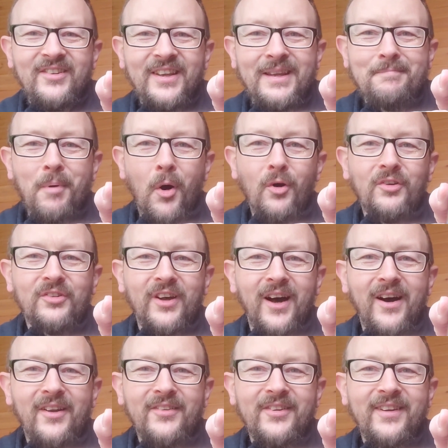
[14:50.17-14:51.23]
box
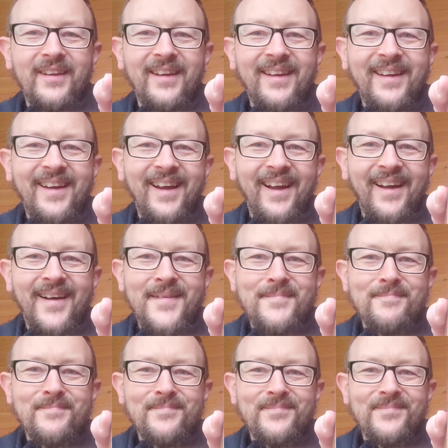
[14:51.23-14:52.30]
art.
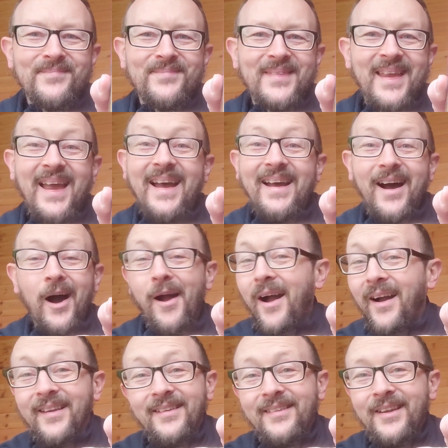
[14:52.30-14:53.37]

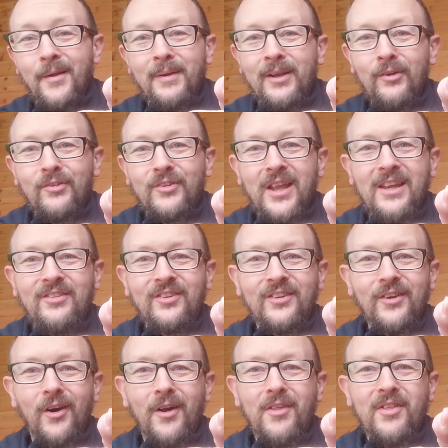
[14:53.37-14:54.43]
It looks decent,
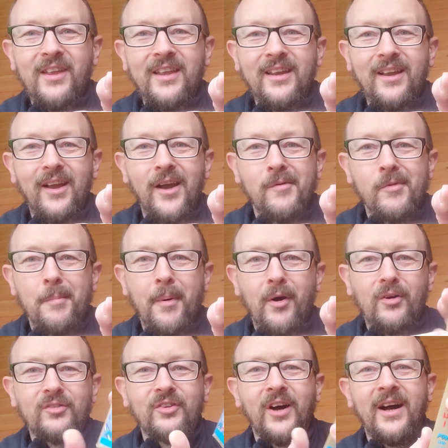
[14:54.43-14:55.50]
I think, the
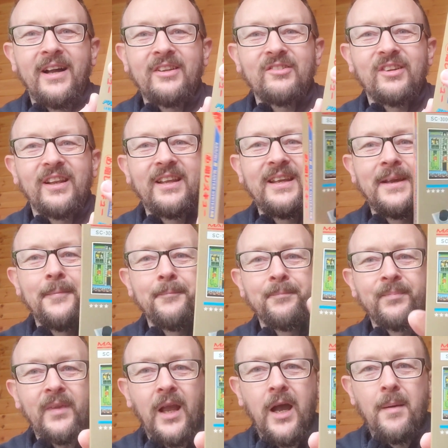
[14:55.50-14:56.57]
box art actually.
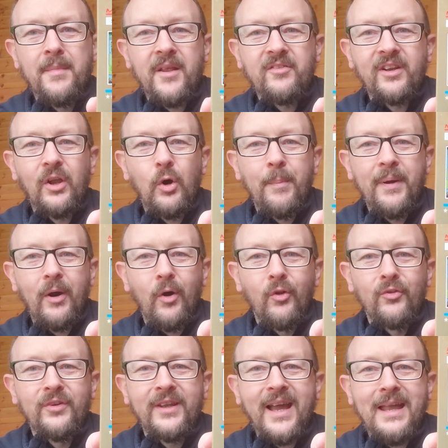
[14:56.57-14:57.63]
There's a little bit
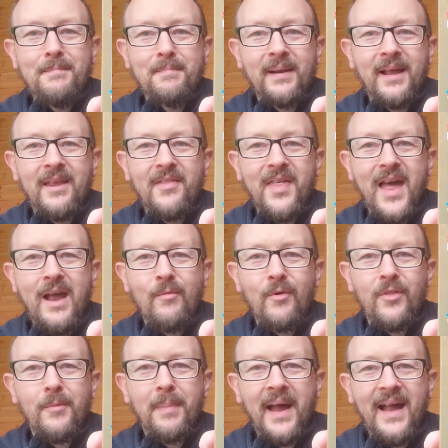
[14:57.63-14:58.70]
on gameplay there
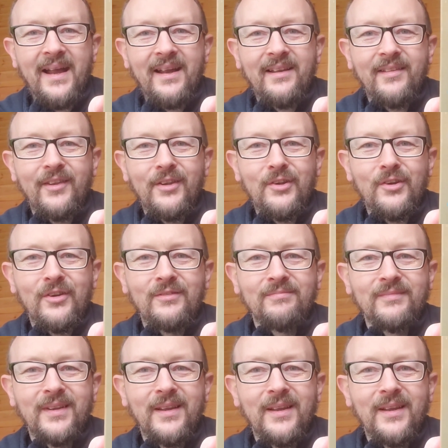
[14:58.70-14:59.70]
at the back that you can